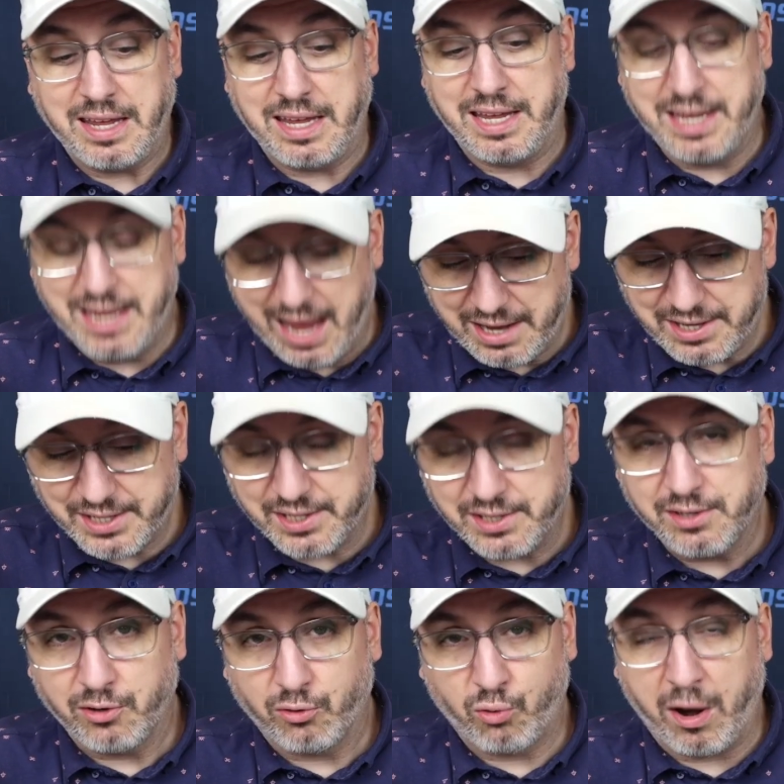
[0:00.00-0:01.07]

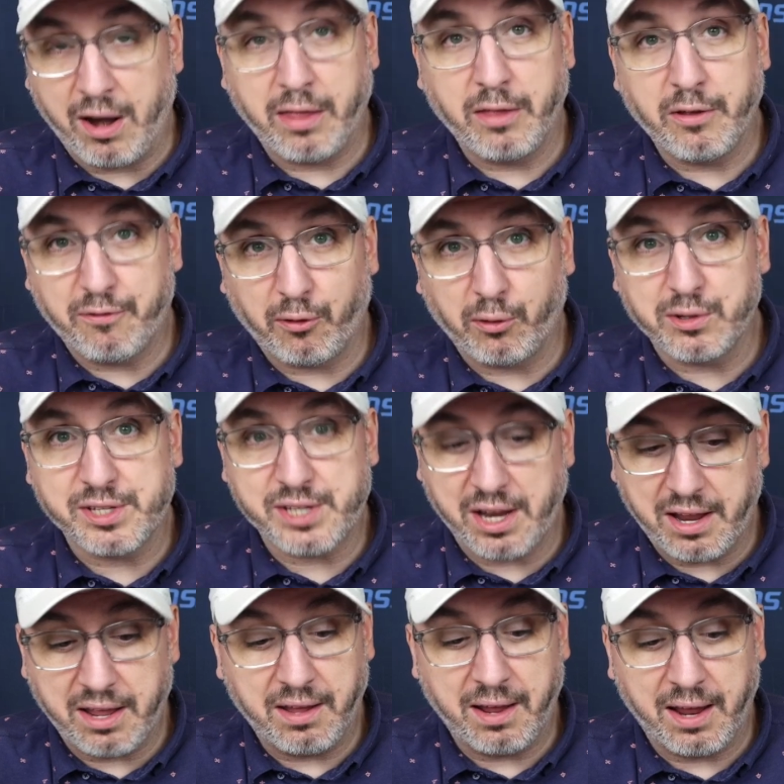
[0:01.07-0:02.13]
Yes, run in the first
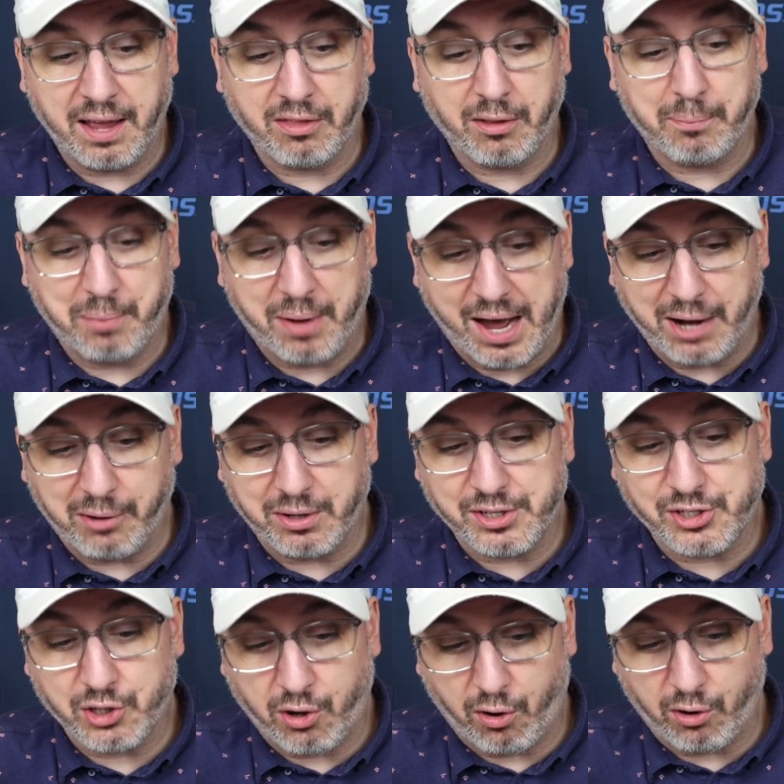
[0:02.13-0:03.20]
inning in the Pirates,
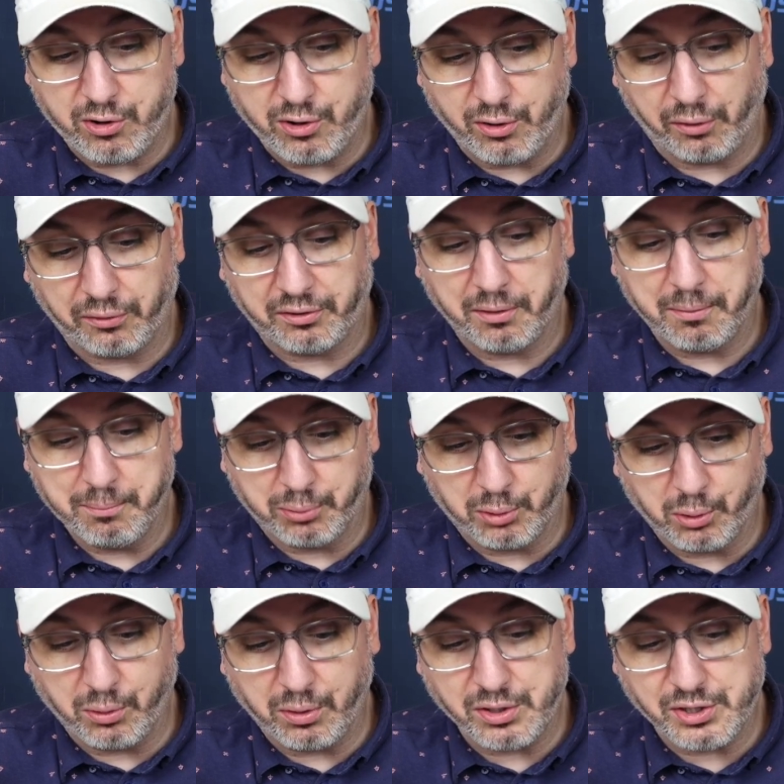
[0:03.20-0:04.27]
Cardinals,
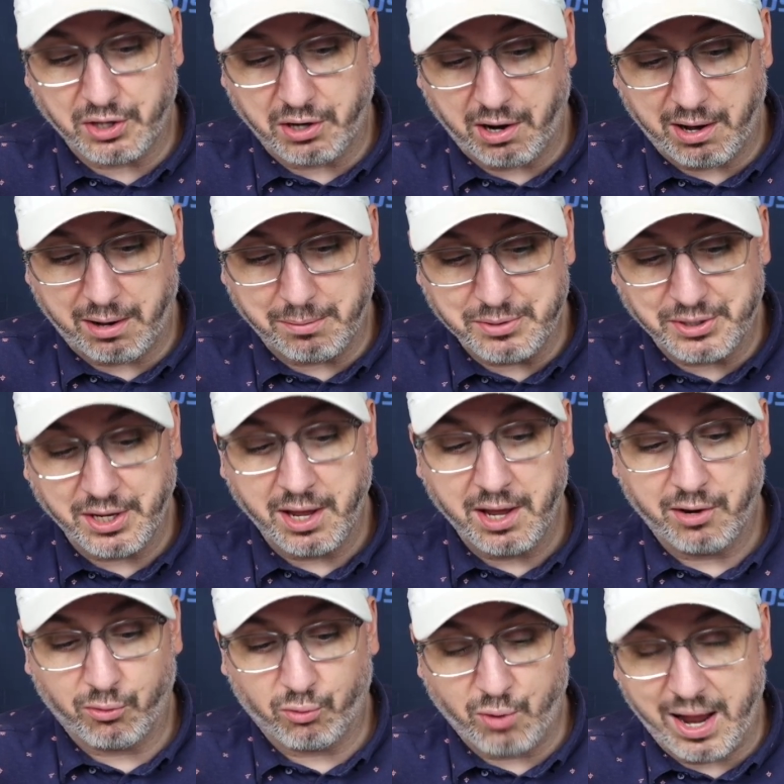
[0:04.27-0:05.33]
Brewers, Cubs,
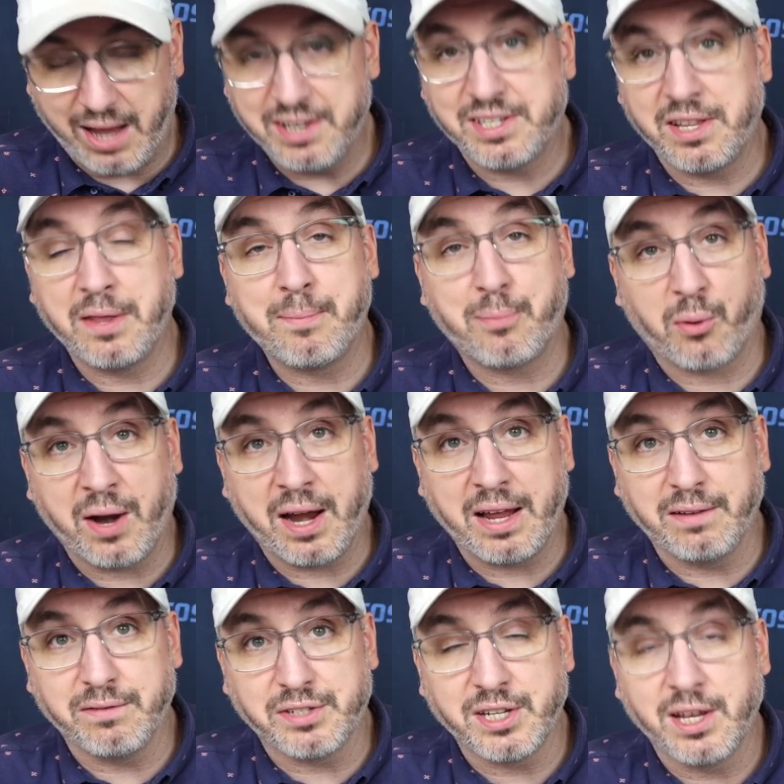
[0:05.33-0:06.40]
Reds, and the
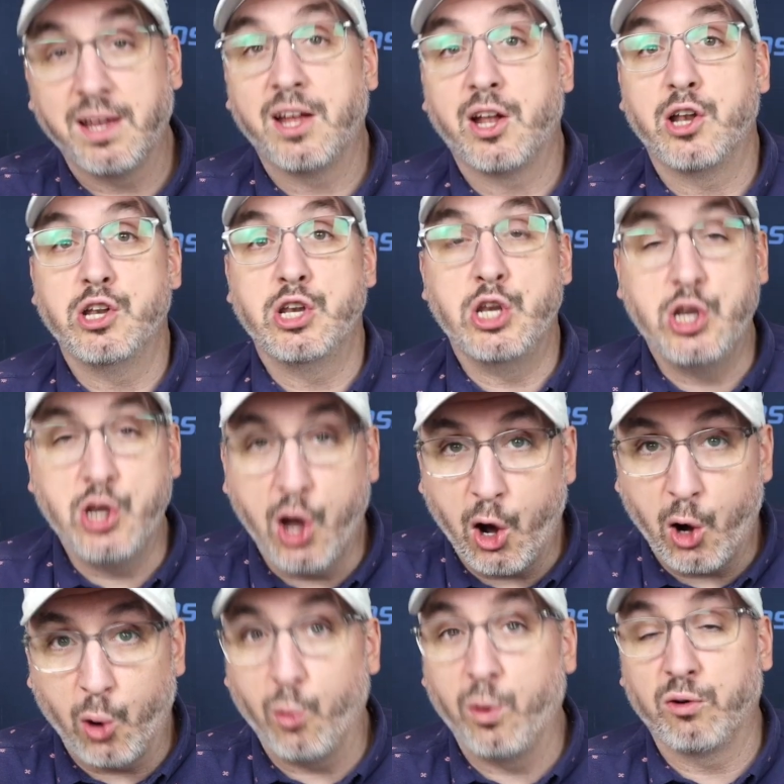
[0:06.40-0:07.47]
Braves.
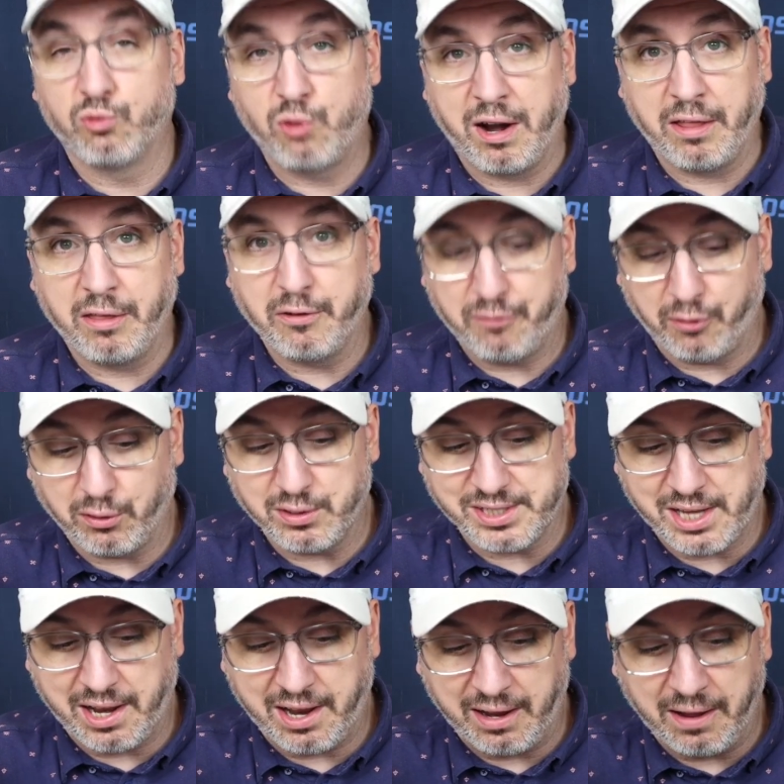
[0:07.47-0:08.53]
No run in the first
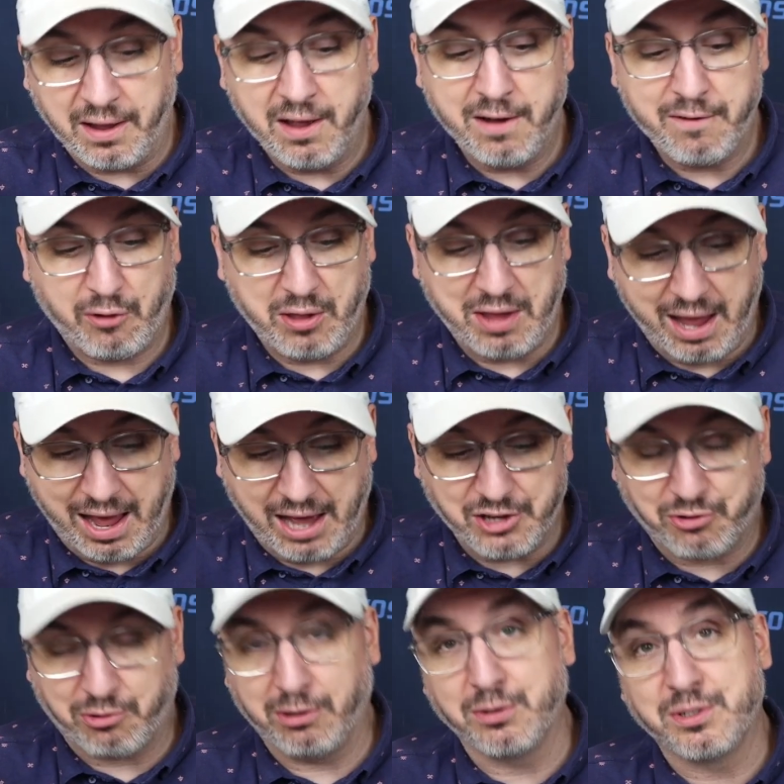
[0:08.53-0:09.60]
inning for the
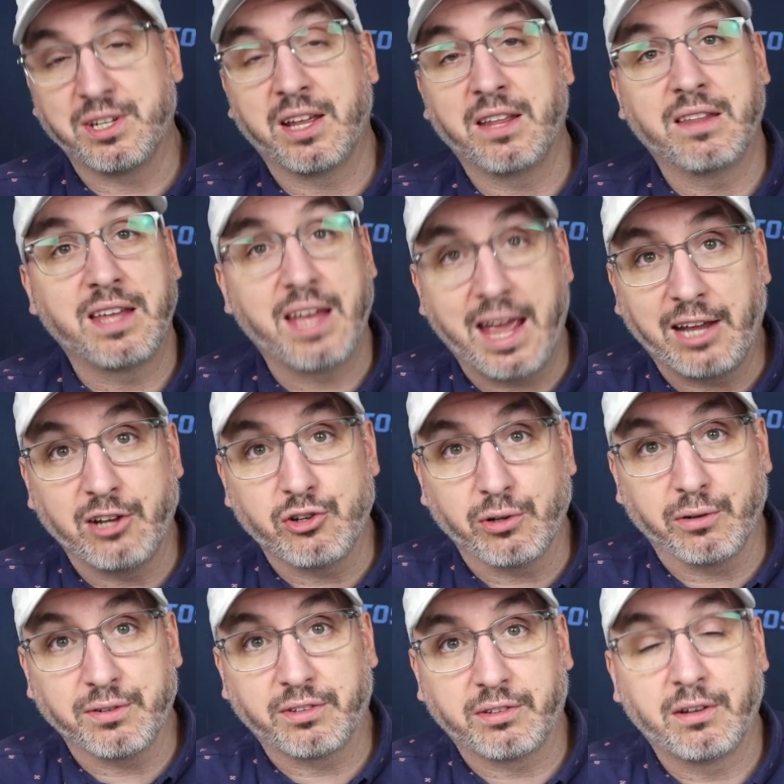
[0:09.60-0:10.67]
Astros and the
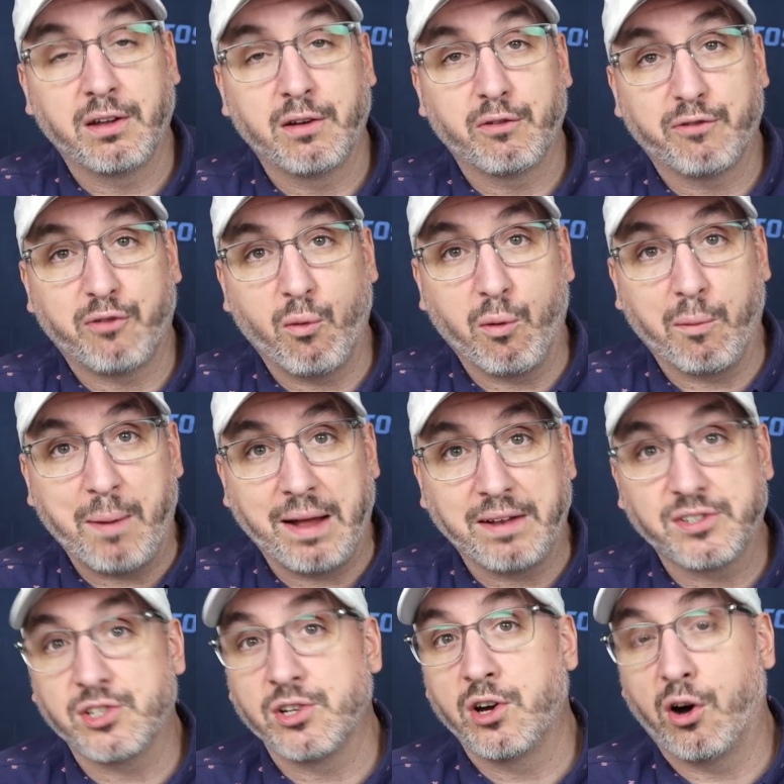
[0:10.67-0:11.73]
Angels. Four
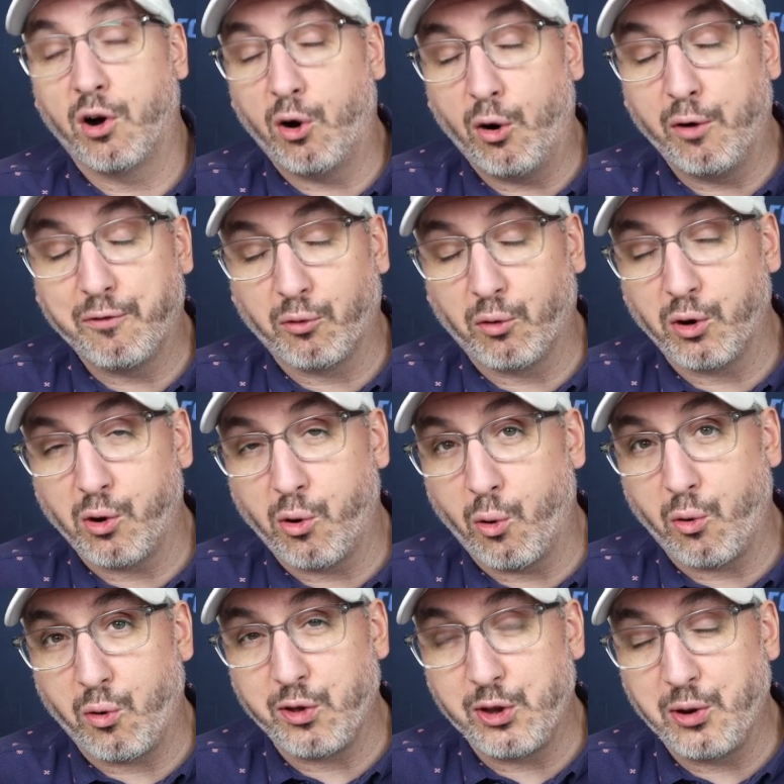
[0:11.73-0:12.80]
bets, all for a
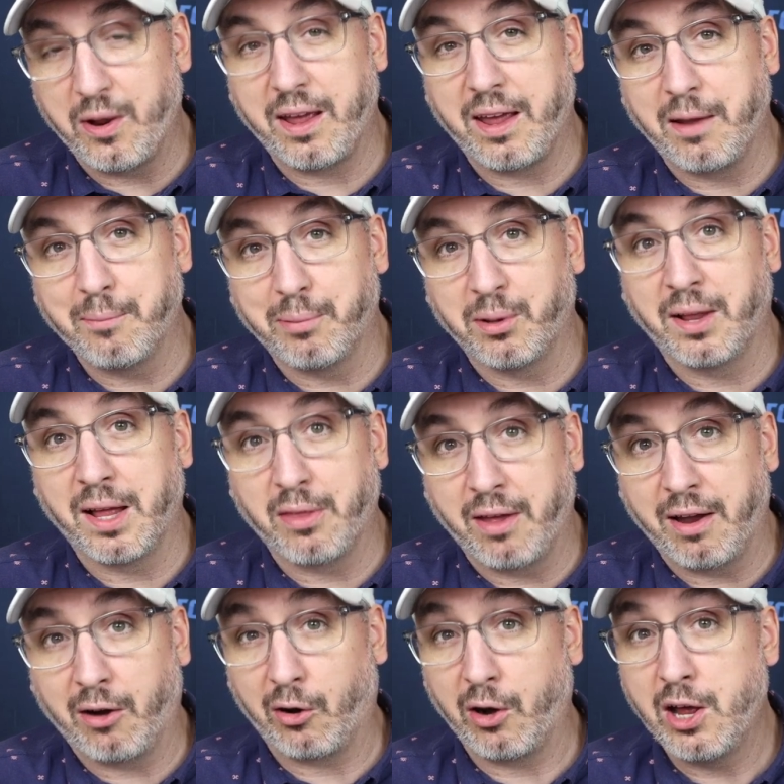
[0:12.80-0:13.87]
quarter unit in play
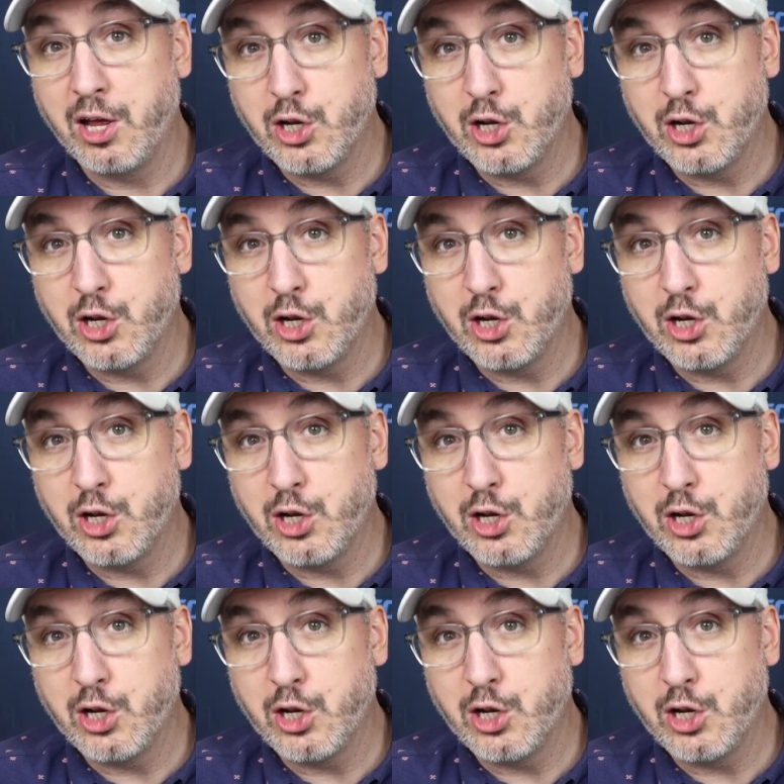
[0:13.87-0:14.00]
there.